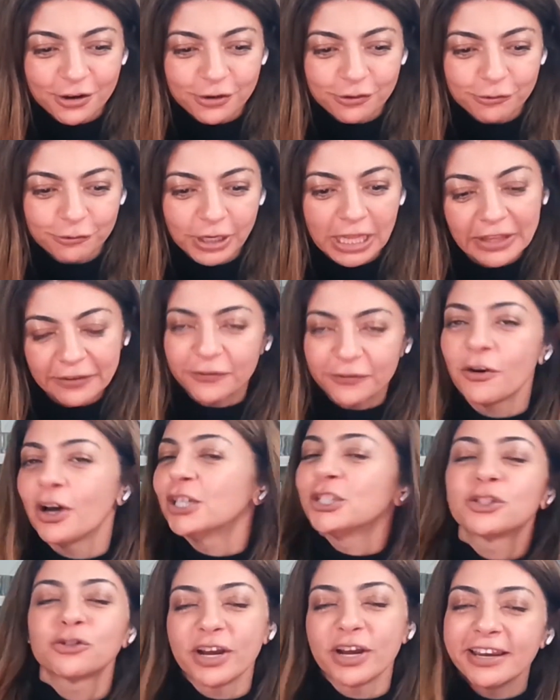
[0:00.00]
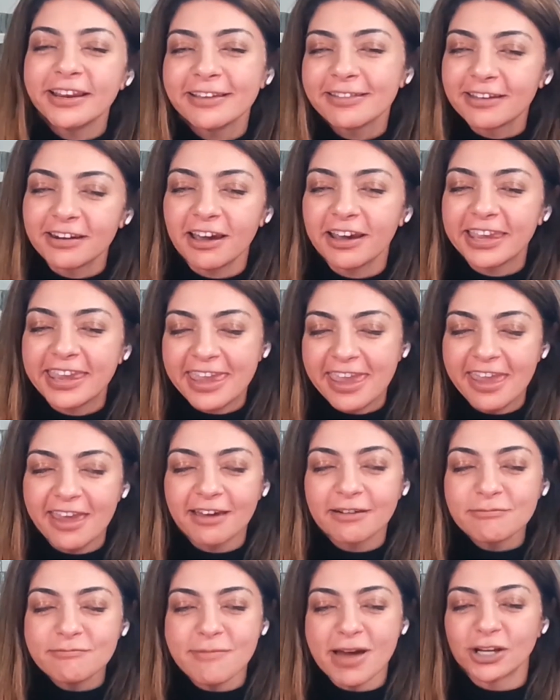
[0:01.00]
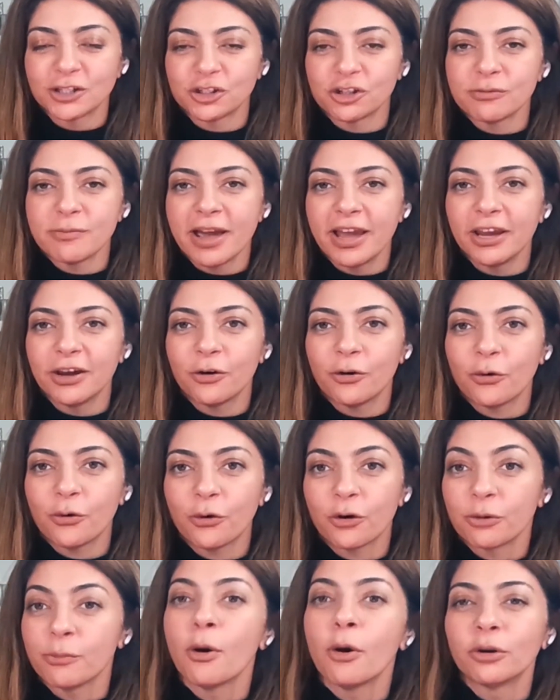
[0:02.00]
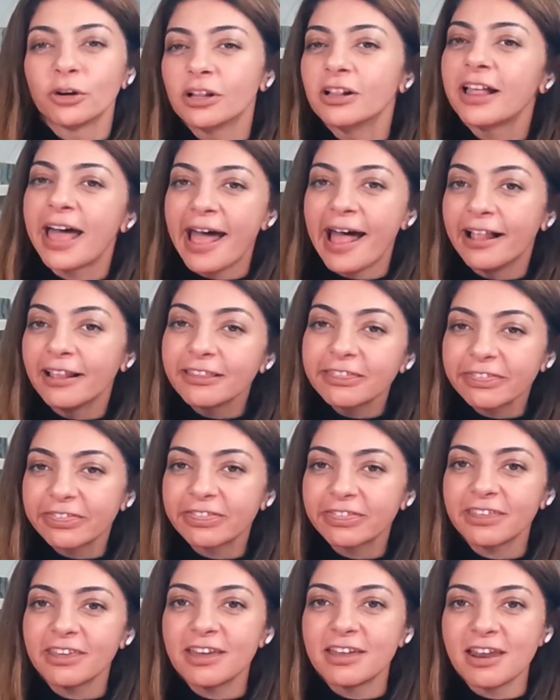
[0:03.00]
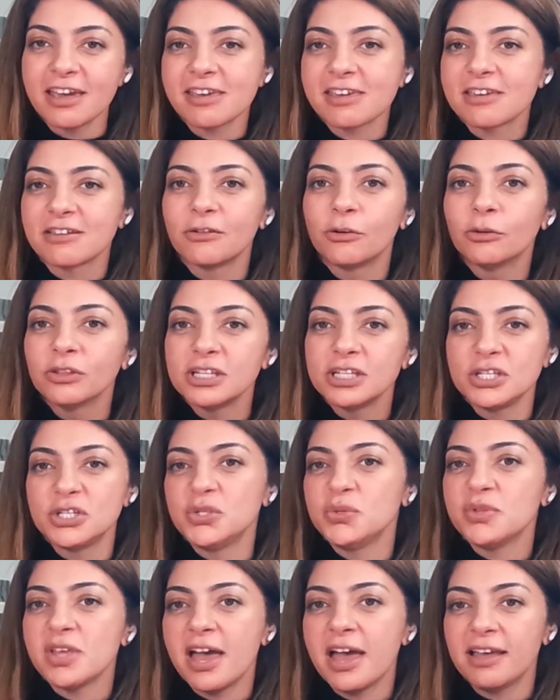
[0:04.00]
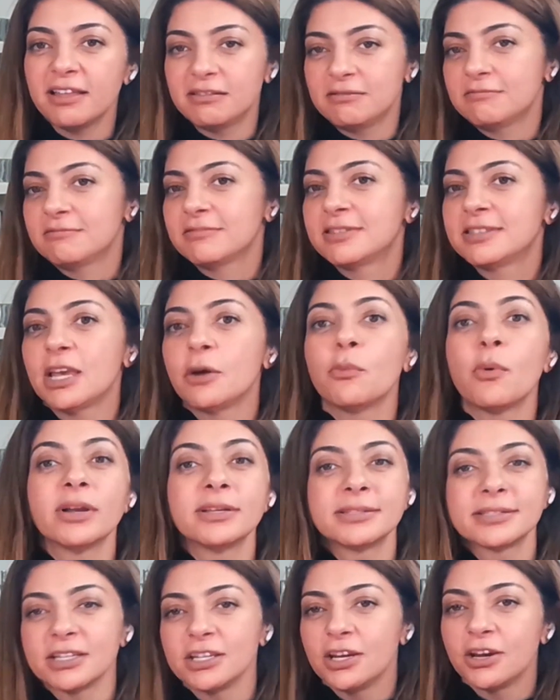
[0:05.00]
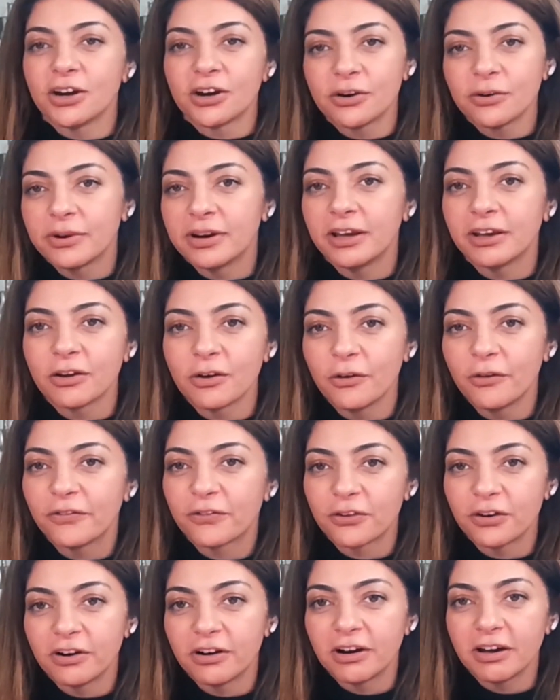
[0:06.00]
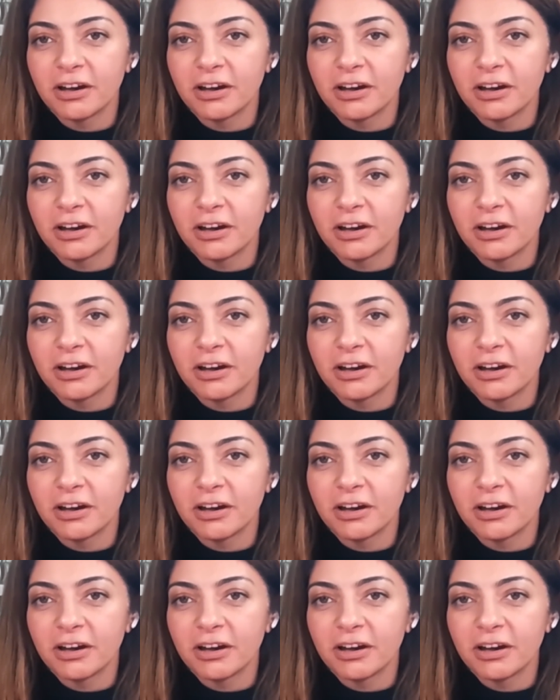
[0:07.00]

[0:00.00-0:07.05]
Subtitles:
really frustrating that I can't measure my hormonal health, and I can only do that, say, once a year when I go for